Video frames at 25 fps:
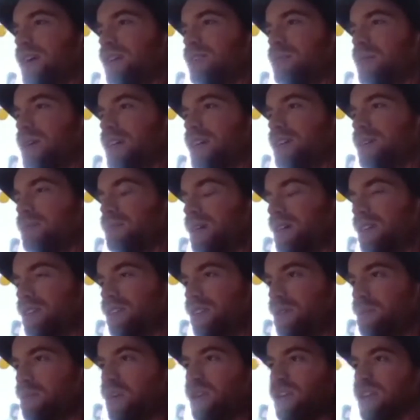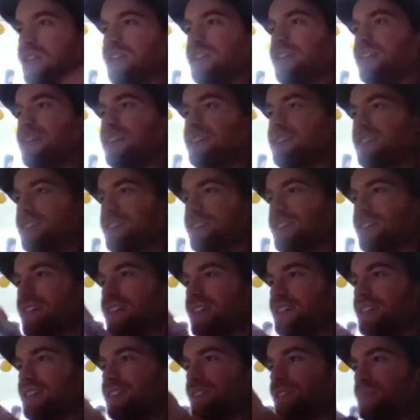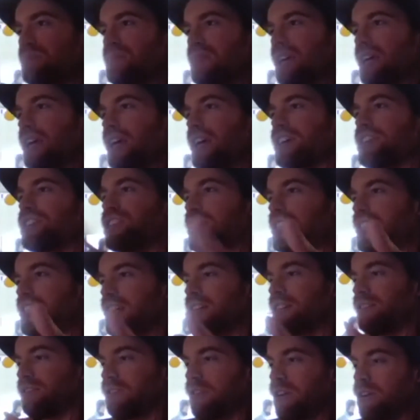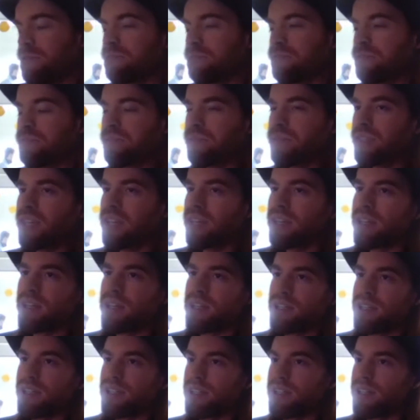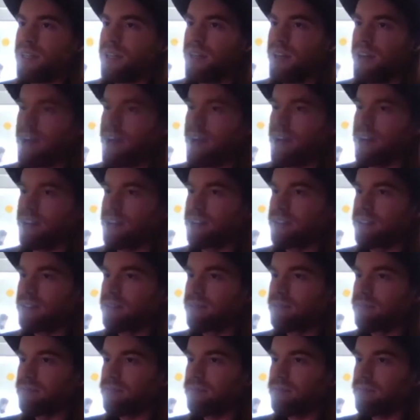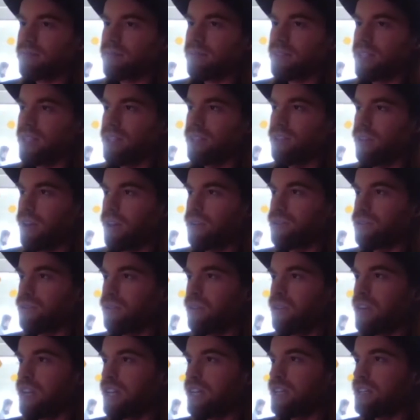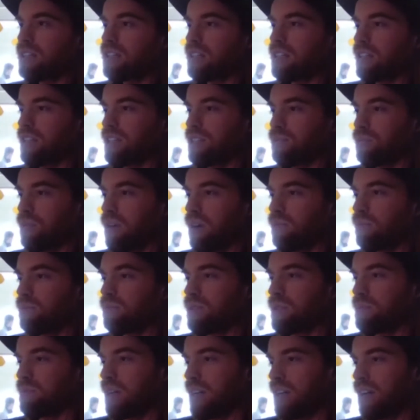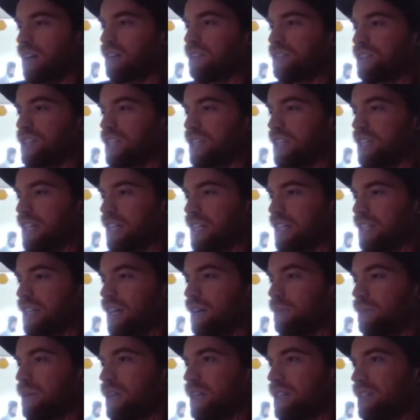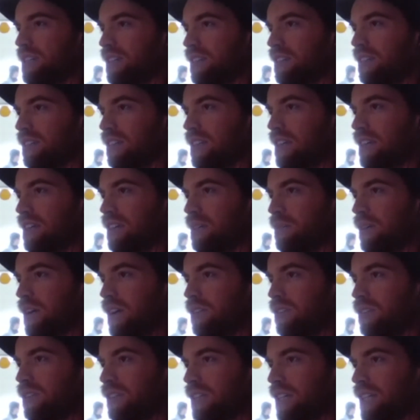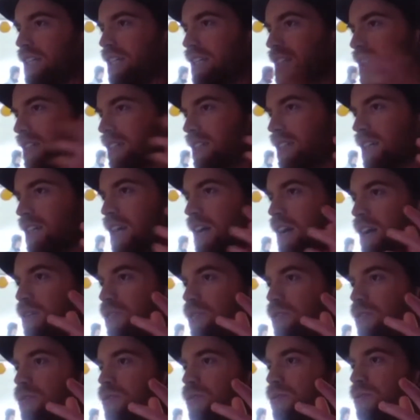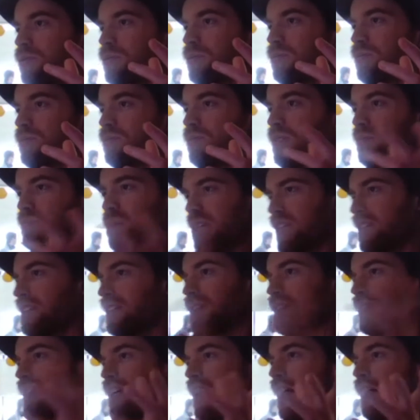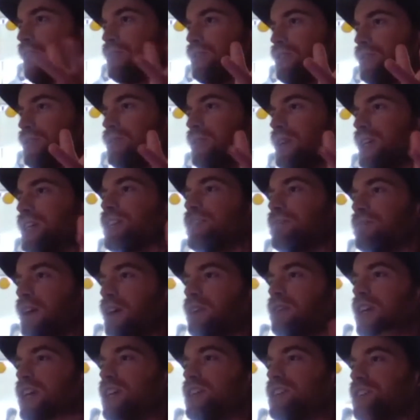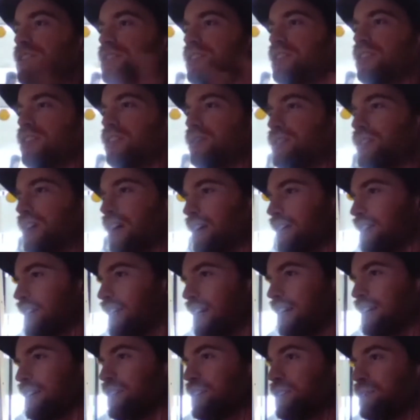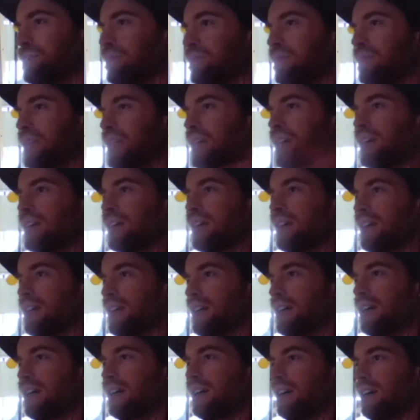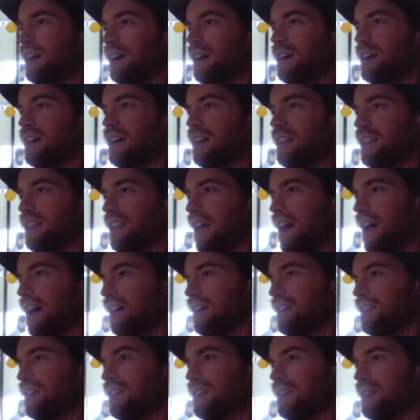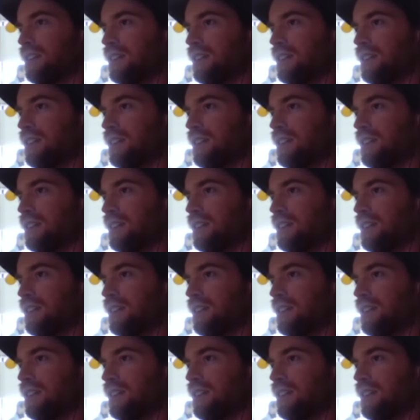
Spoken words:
am I going to model a market as like something agenty, right? So I was running into these problems in biology and economics and thinking about like basically how to do agent foundations in those contexts. And then